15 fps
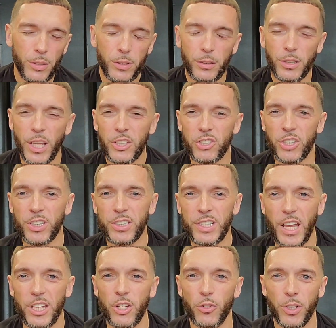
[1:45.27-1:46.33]
Let's just
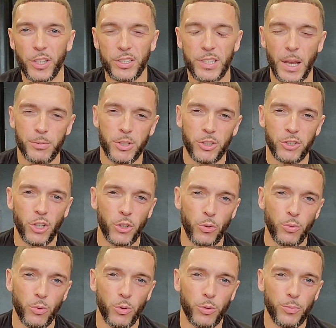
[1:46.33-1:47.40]
say you're an exception to the
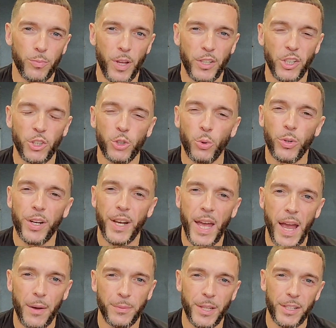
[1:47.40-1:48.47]
rule and you do it in
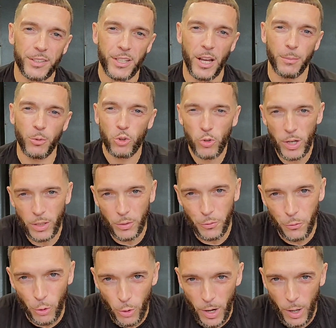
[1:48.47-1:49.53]
half that time. You train in
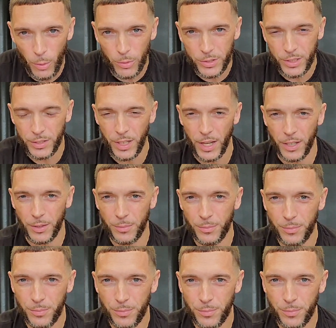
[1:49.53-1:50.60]
four hours a day
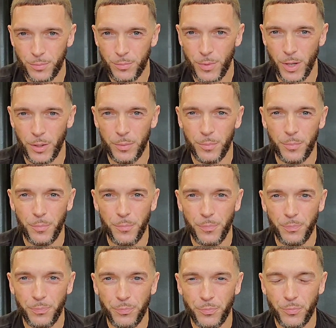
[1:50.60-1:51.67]
right?
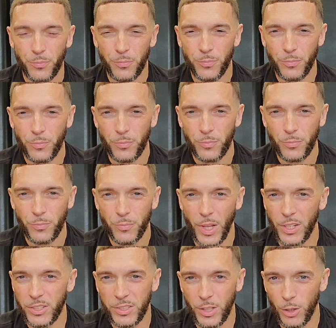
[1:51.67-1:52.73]

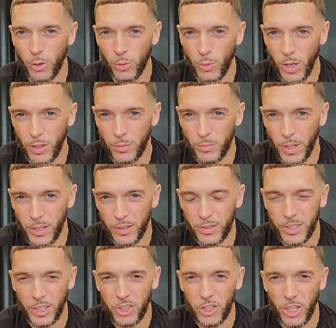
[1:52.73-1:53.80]
That's still what, like
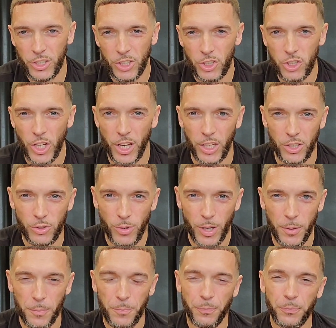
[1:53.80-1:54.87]
six years and change, right?